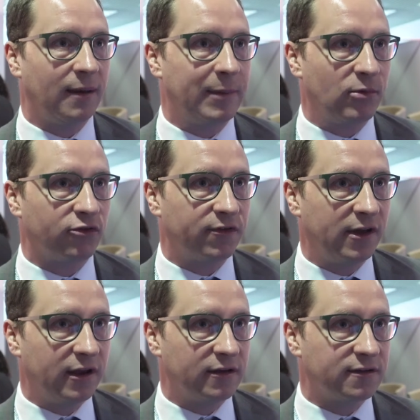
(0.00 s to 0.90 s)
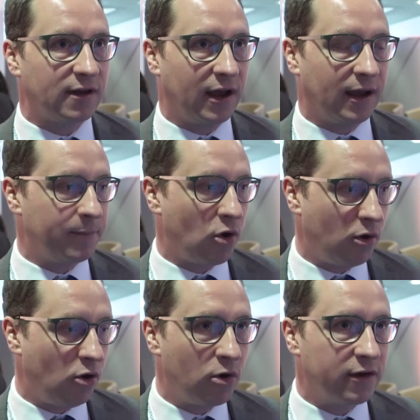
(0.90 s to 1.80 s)
people's feelings
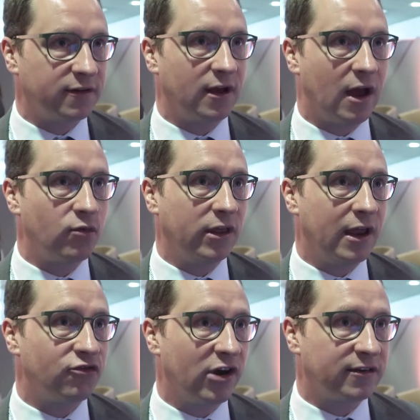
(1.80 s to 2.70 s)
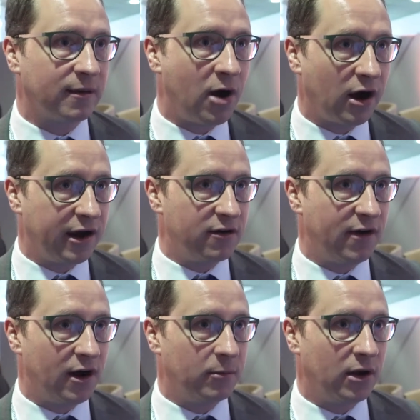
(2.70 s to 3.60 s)
on what is a really interesting market
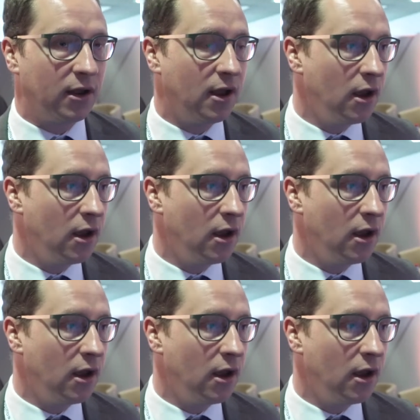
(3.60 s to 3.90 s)
environment.